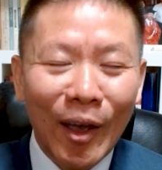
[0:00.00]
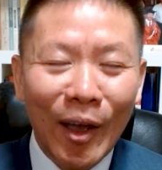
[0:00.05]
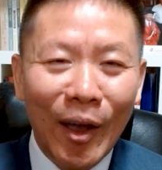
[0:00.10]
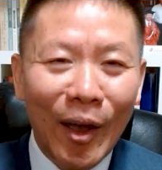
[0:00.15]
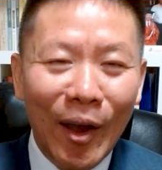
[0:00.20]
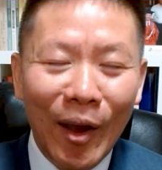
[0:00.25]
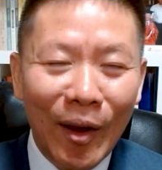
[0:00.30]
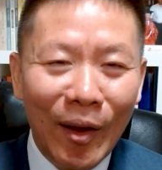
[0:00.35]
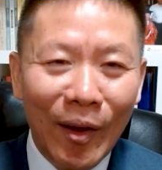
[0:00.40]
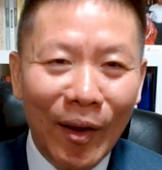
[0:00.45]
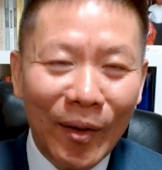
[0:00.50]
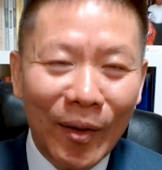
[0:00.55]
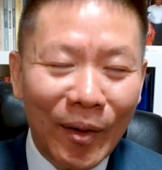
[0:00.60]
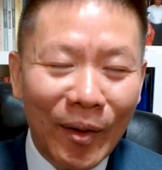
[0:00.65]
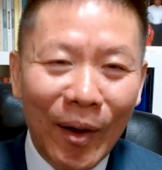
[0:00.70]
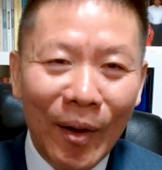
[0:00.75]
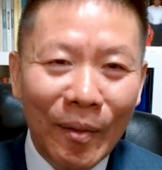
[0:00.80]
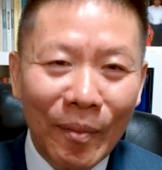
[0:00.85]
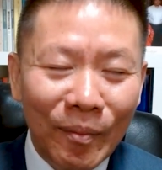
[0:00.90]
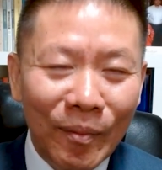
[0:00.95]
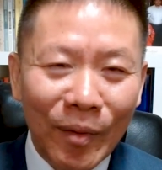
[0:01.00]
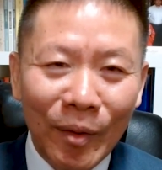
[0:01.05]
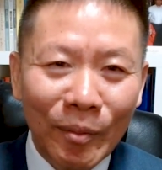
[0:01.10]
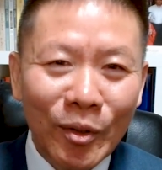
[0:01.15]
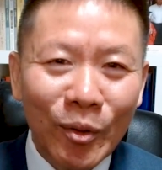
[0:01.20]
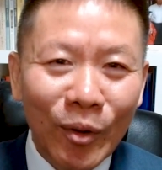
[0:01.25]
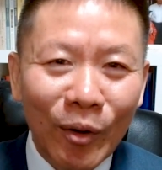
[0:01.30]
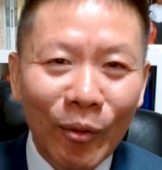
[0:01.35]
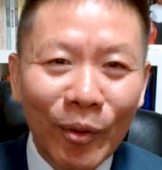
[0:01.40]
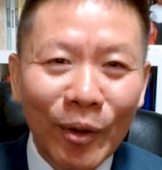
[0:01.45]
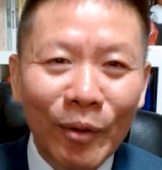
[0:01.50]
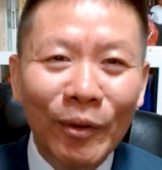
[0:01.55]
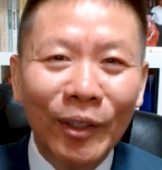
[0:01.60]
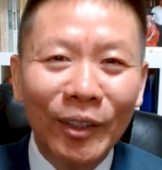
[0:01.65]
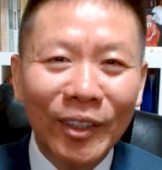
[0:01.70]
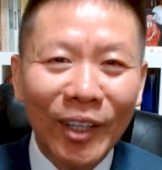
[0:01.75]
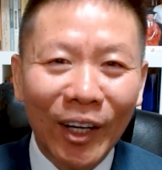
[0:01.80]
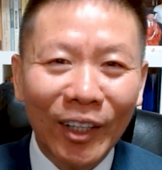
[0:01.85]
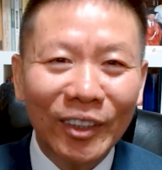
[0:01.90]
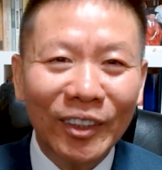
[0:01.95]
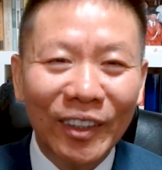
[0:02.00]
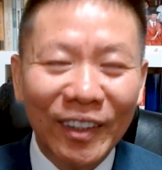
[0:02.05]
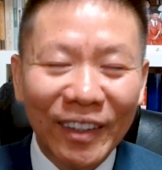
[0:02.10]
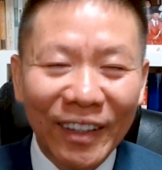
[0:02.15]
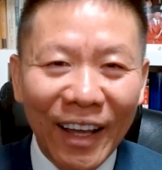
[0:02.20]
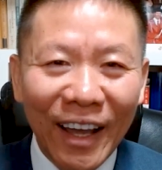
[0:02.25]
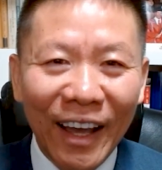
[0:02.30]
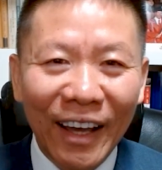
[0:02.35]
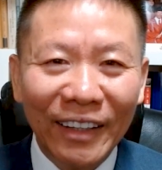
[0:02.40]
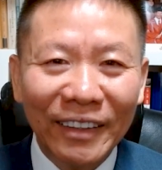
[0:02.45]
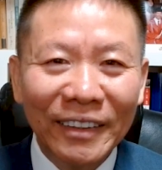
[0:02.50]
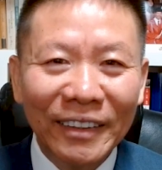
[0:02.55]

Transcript: I'm sure we will touch on that.